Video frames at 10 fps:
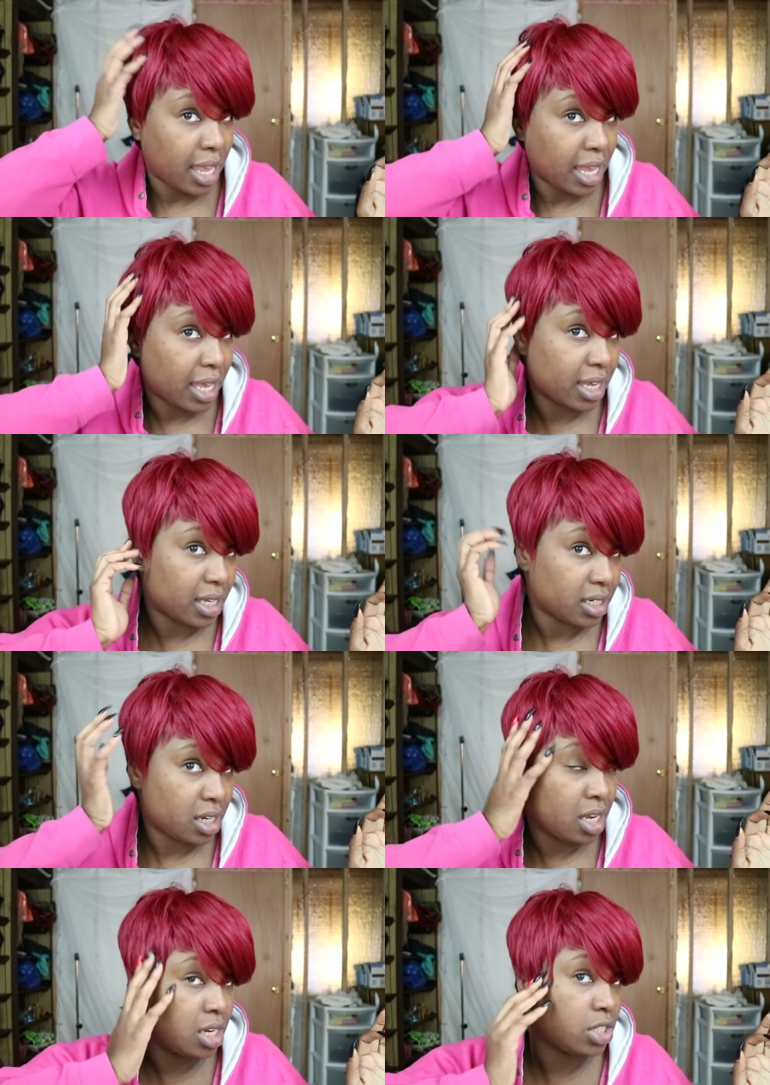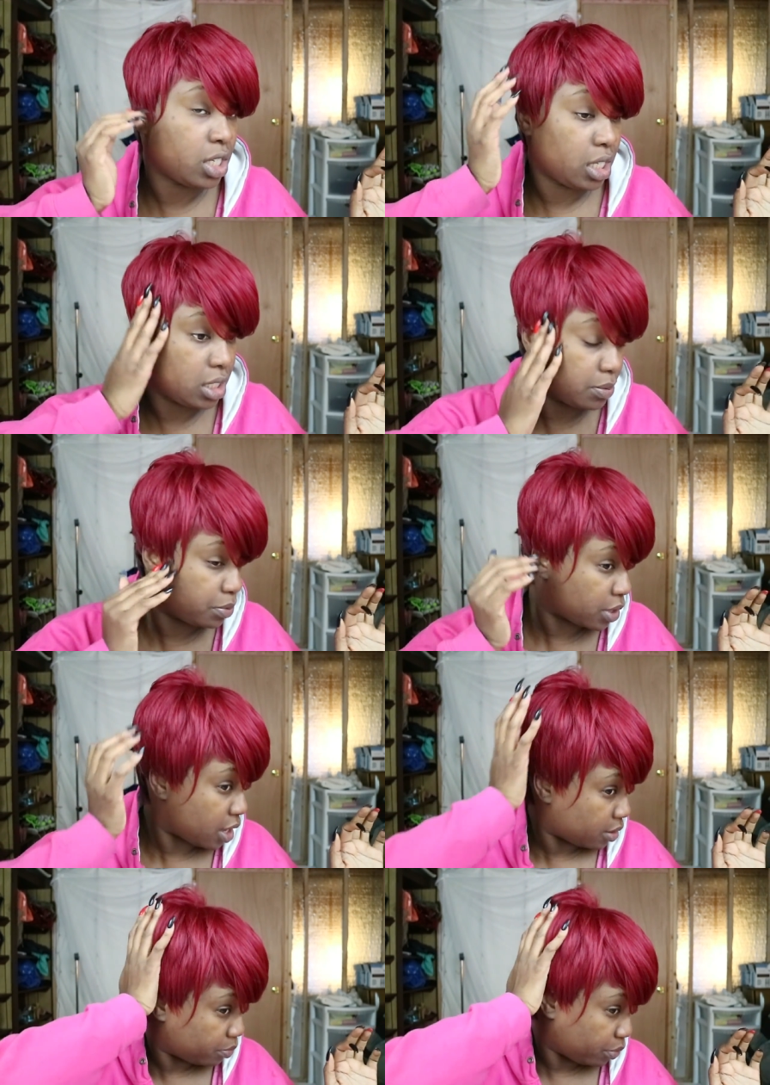And she's
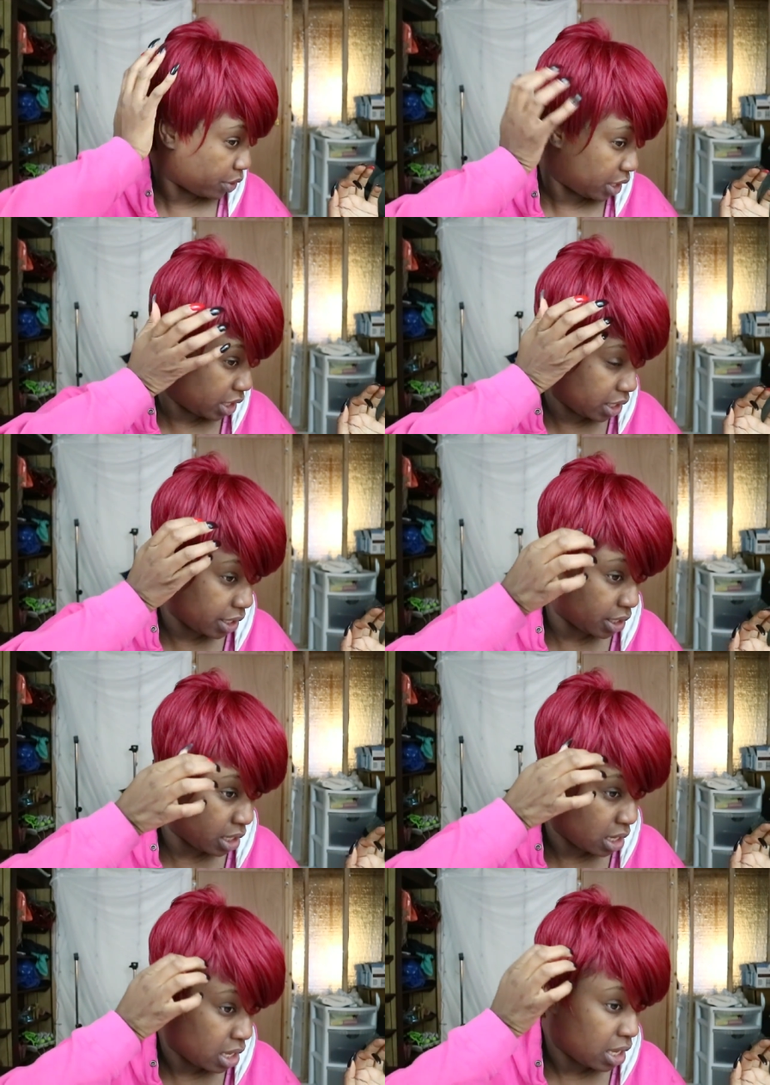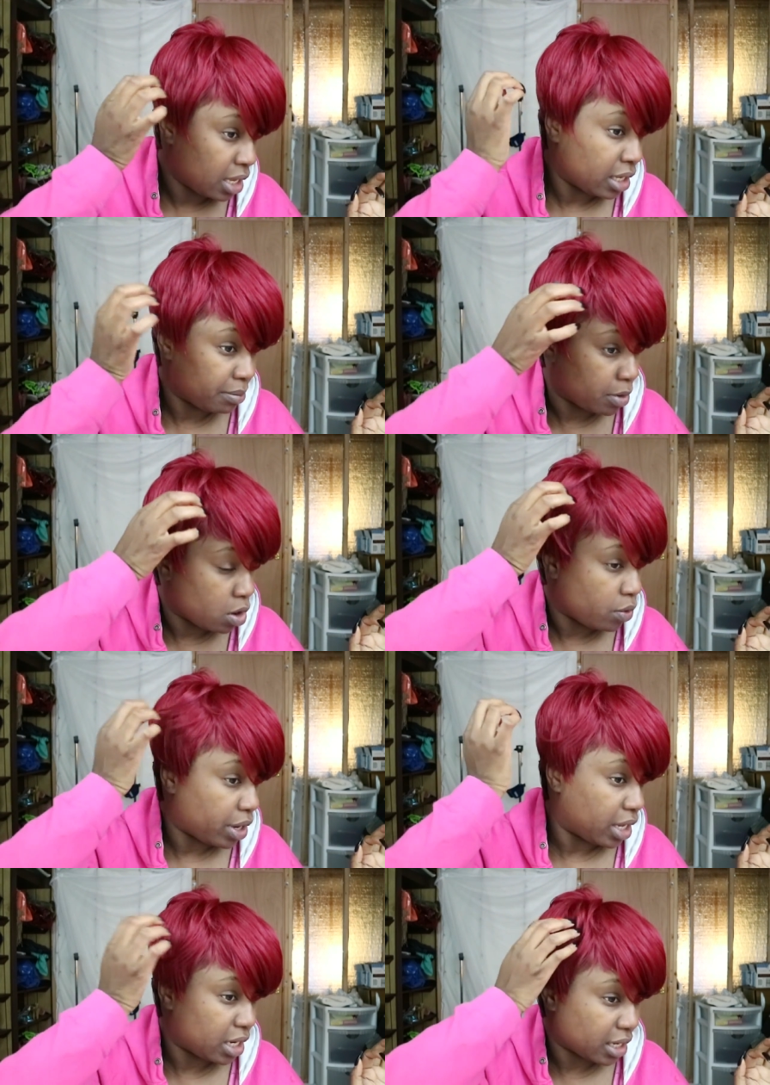cut pretty good. I'm go
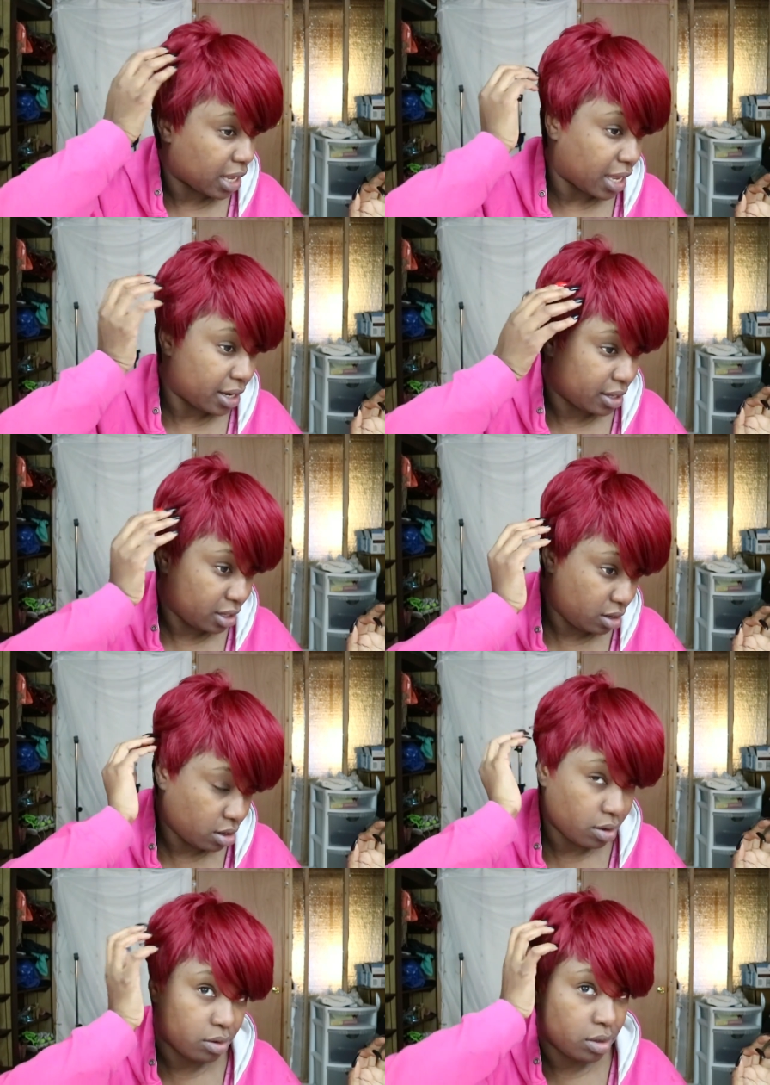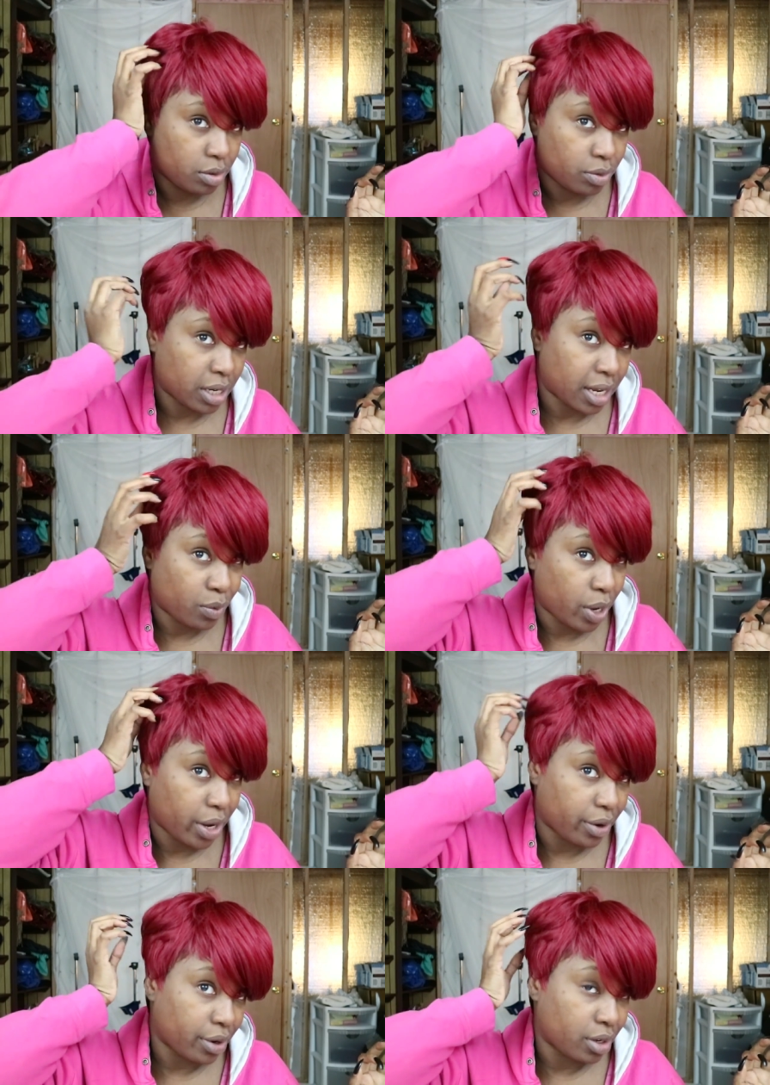in and kind of, you know, when I
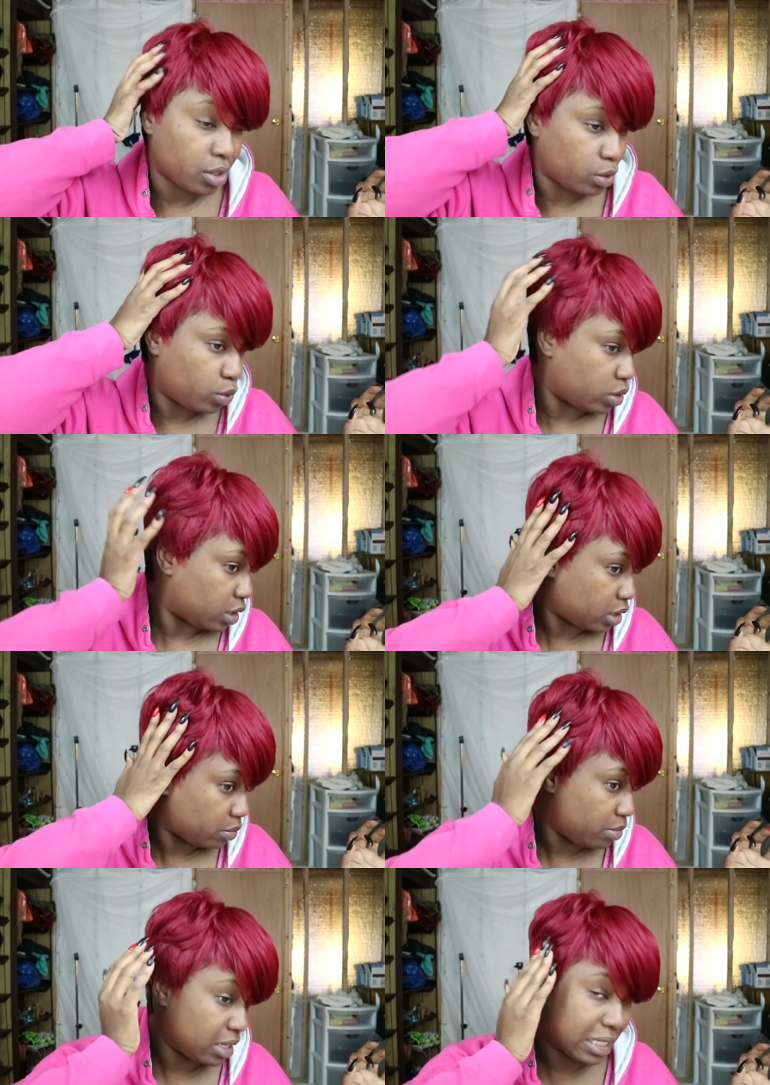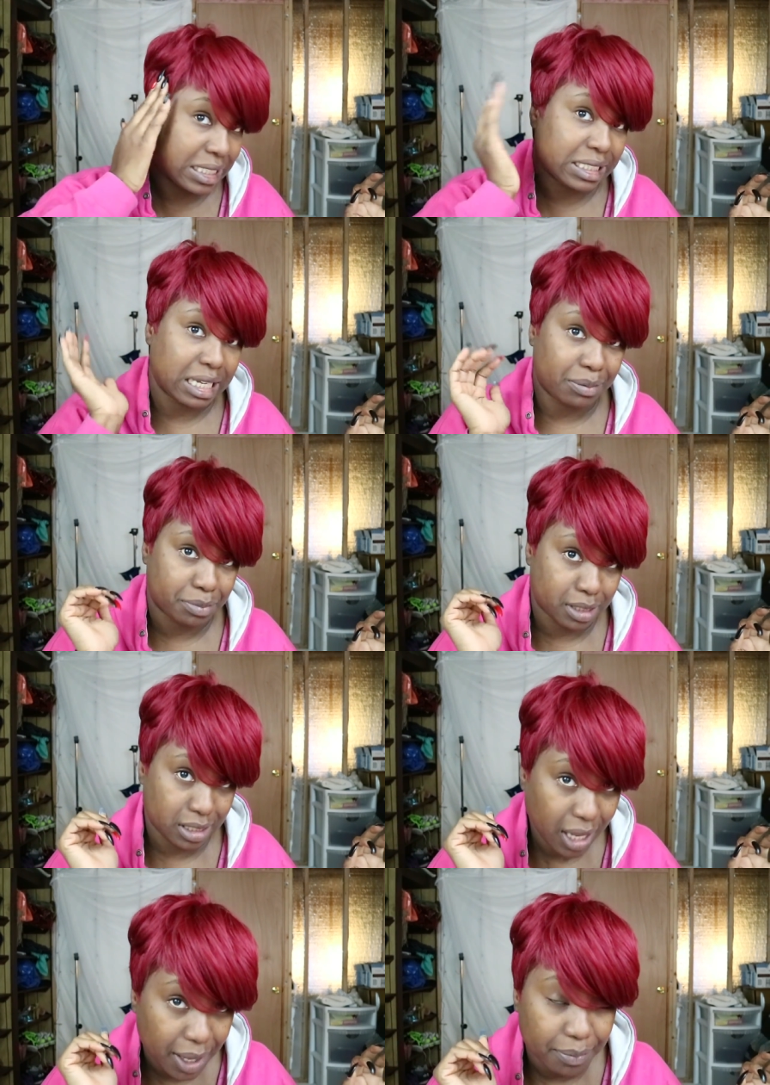wear, do a little bit of some,
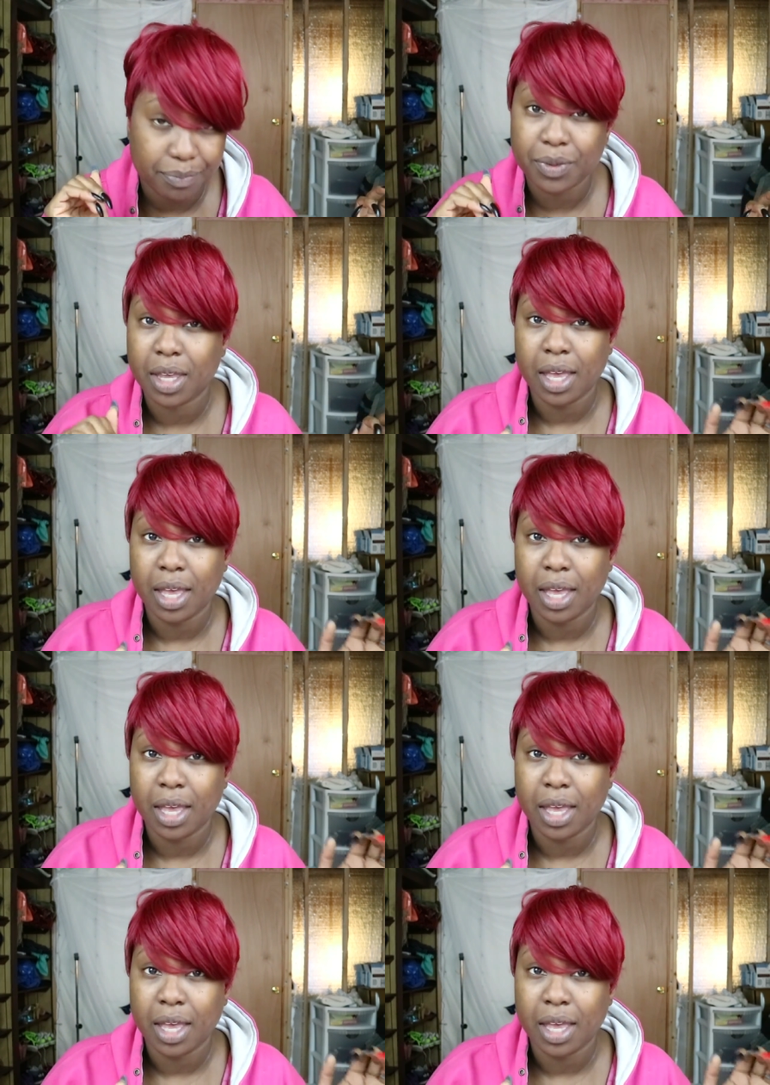some.